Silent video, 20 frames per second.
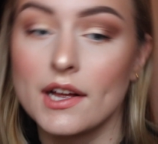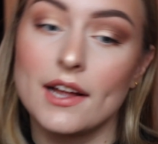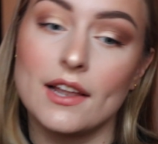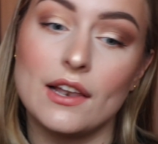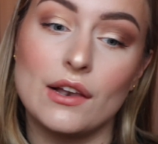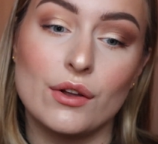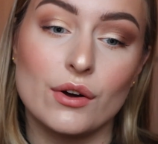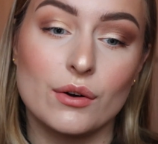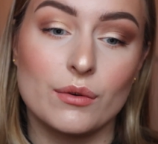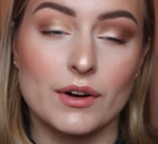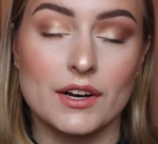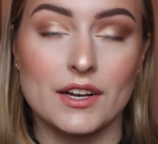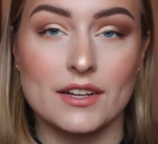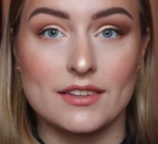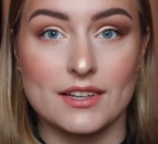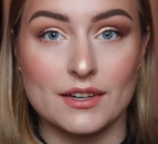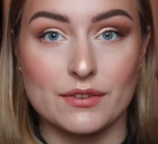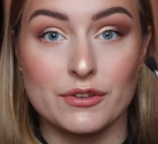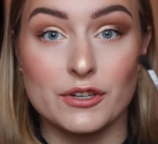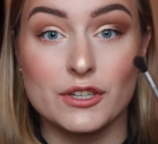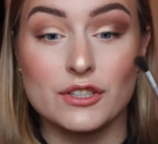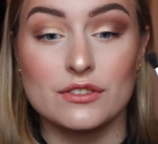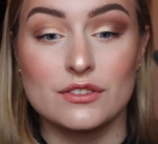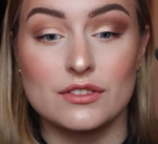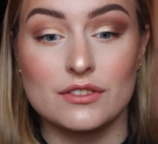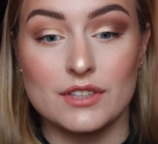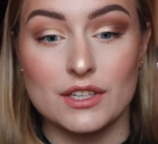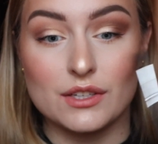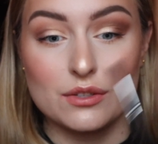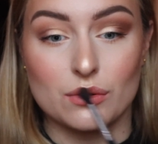And look what a
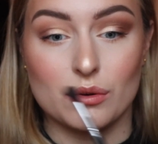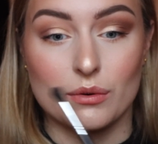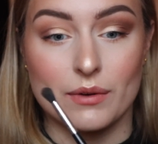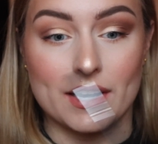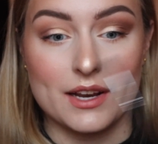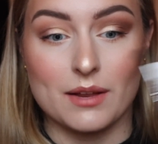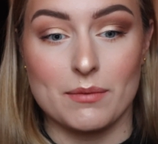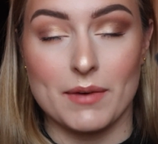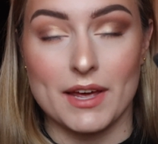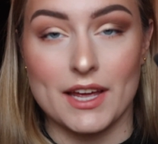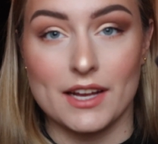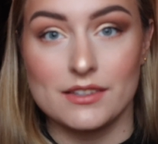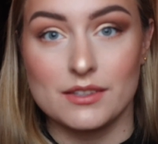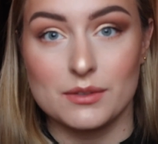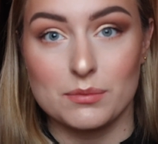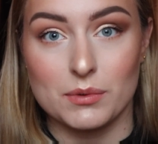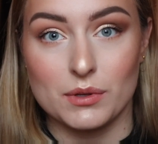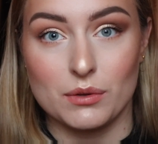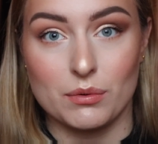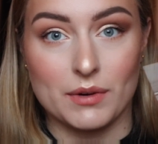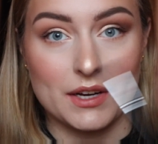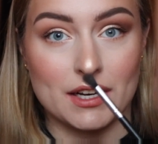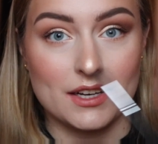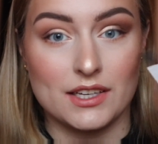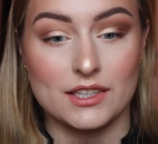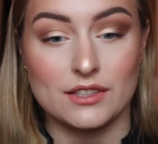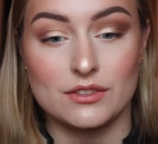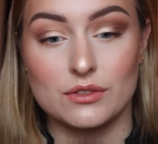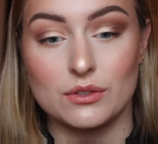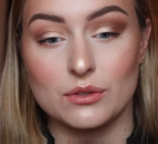difference this already makes between
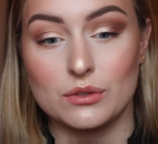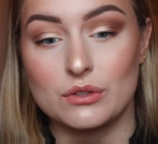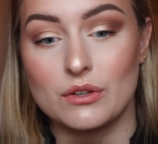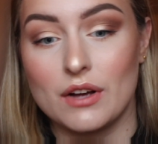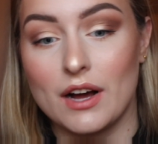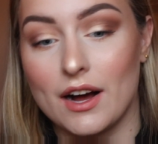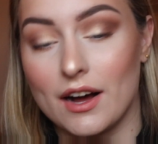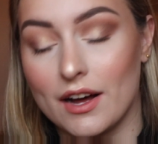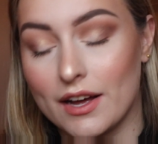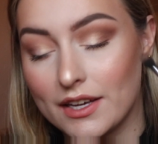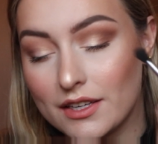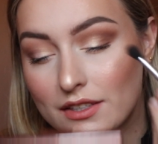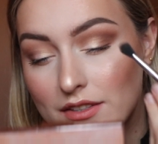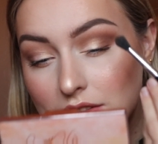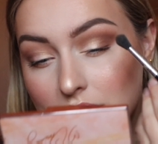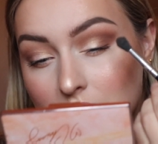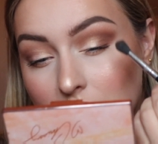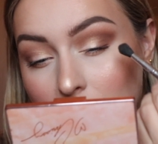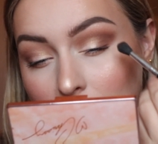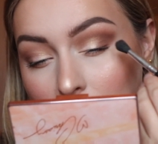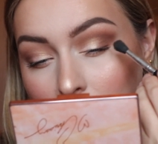these two eyes.